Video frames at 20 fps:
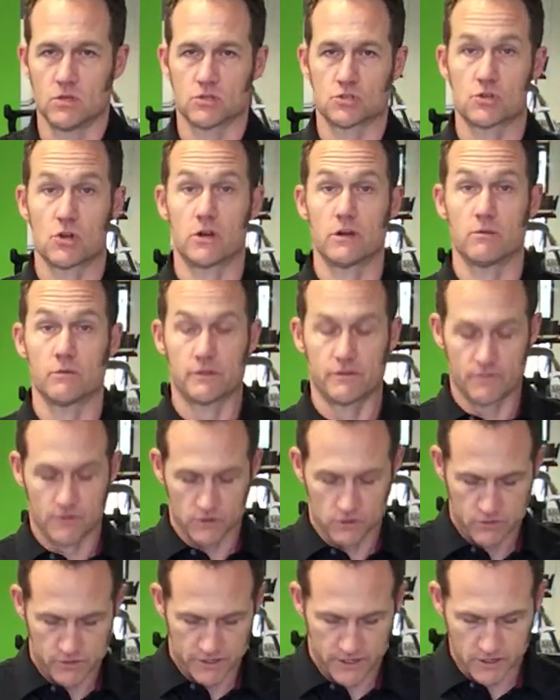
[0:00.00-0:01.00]
Starting with the
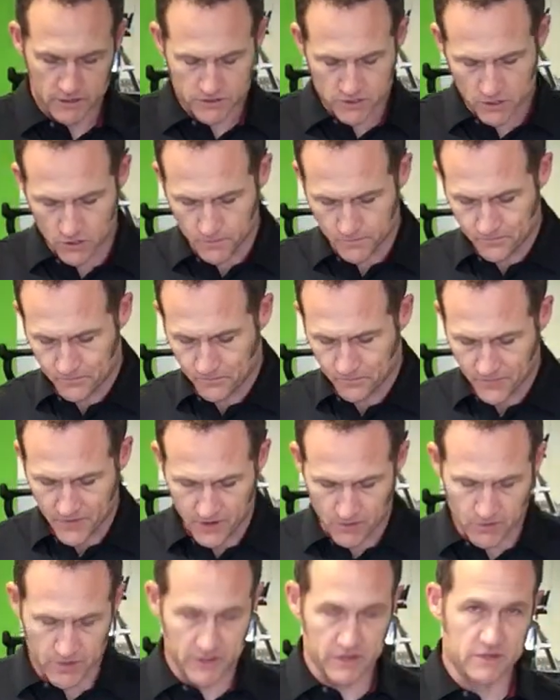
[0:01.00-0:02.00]
first one here. So
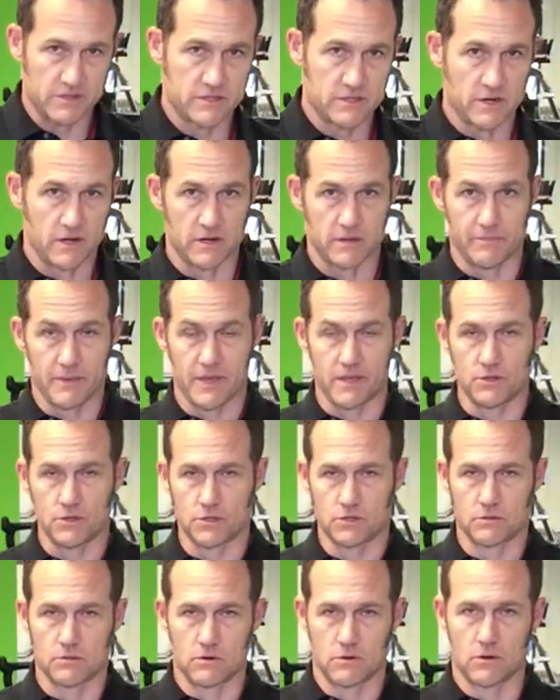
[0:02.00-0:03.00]
I want you to sit on a
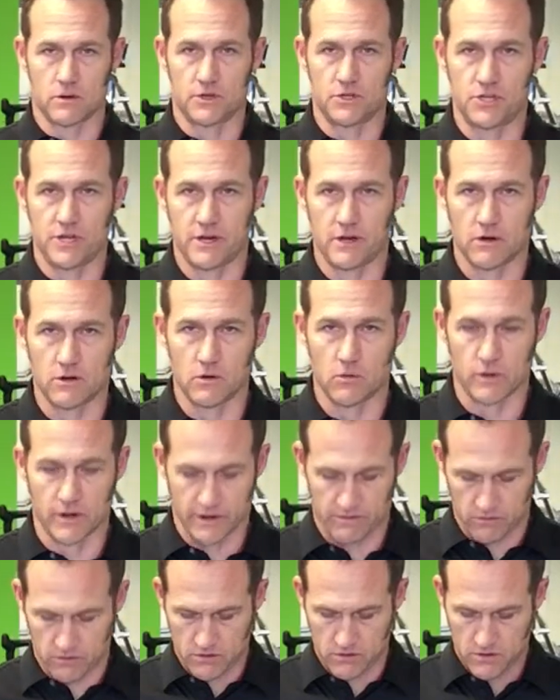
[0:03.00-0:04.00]
bench or a chair or
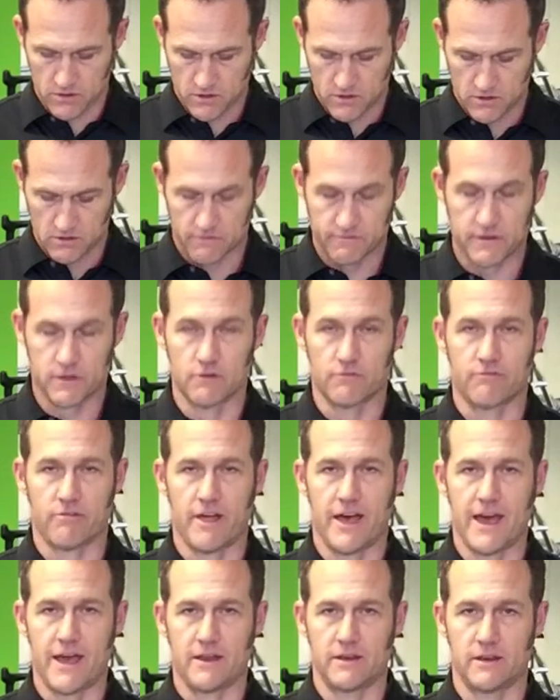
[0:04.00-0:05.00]
whatever. Feet are
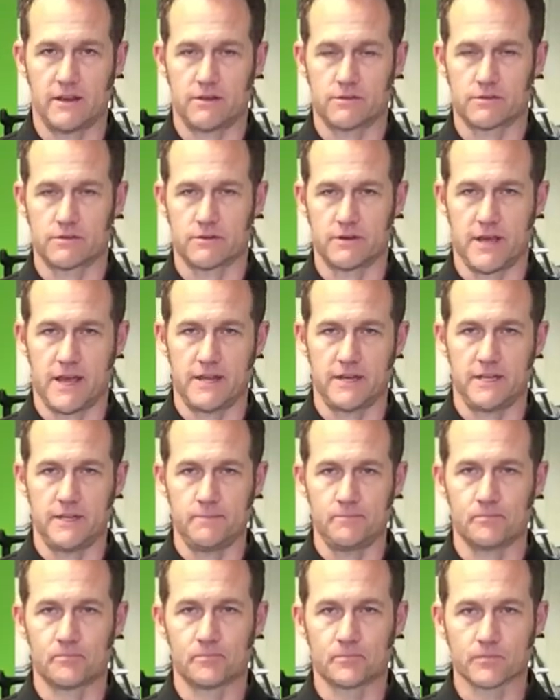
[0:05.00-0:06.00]
flat, knees are 90.
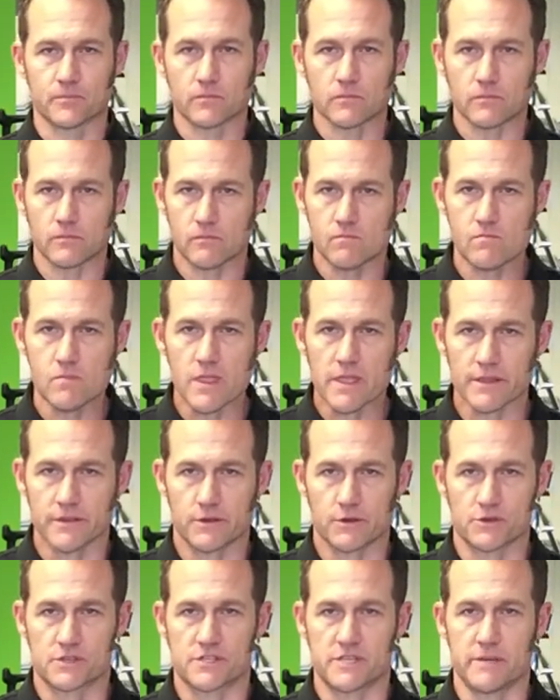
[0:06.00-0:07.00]

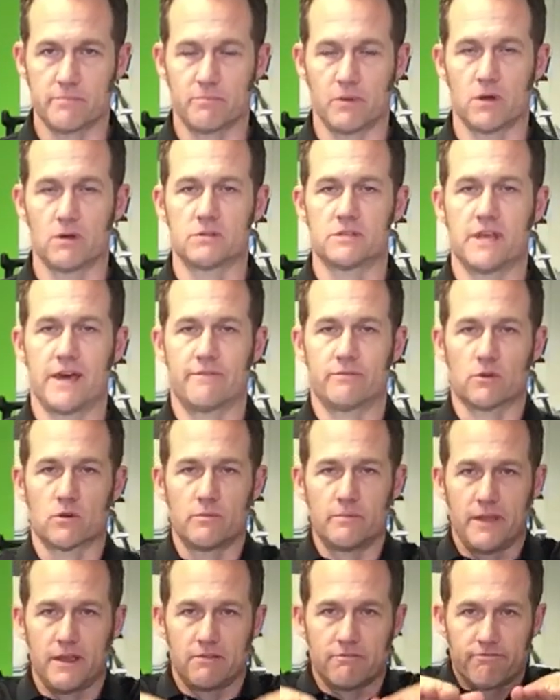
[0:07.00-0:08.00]
Your sit bones have to
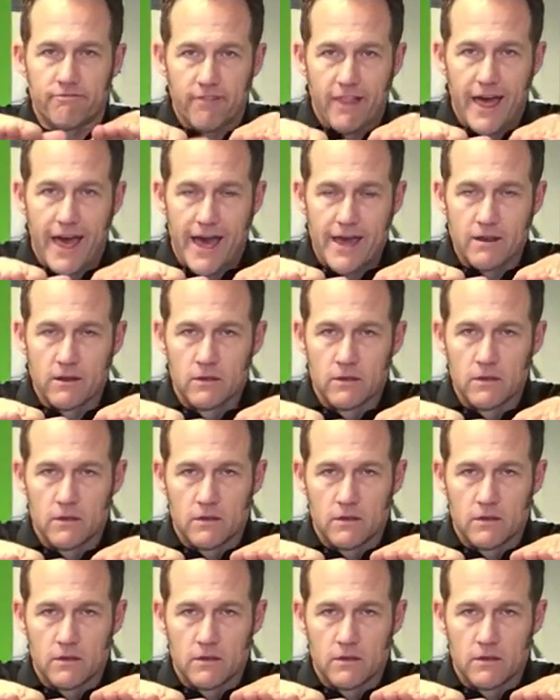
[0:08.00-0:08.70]
remain flat